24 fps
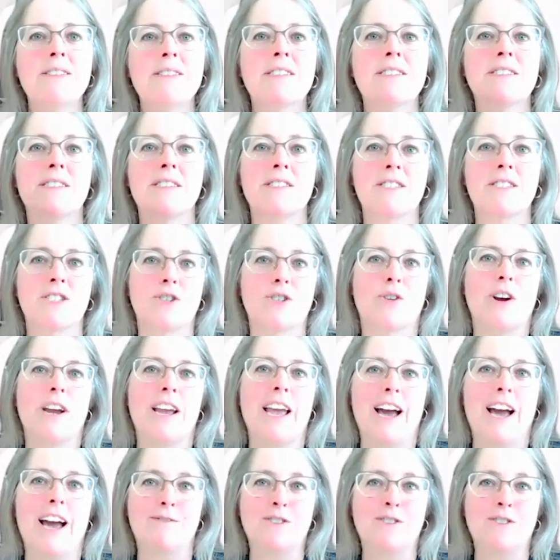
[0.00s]
does this story
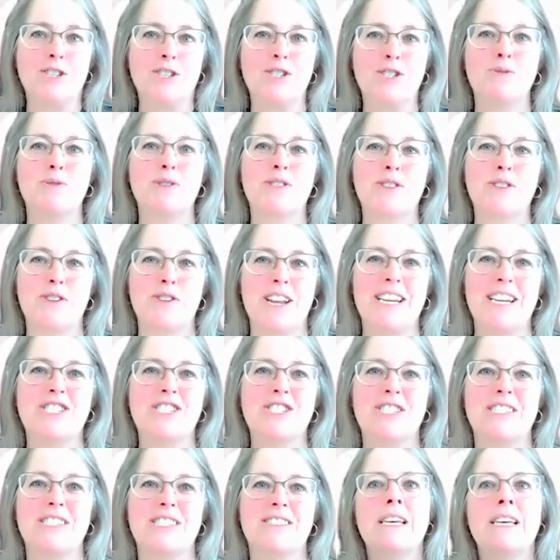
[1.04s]
have to do with our
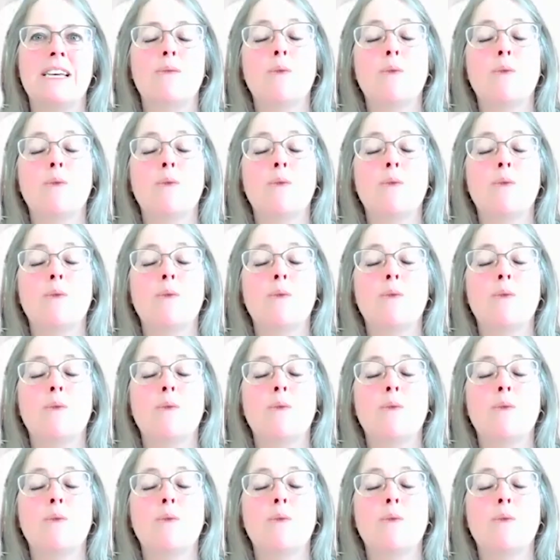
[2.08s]
nation?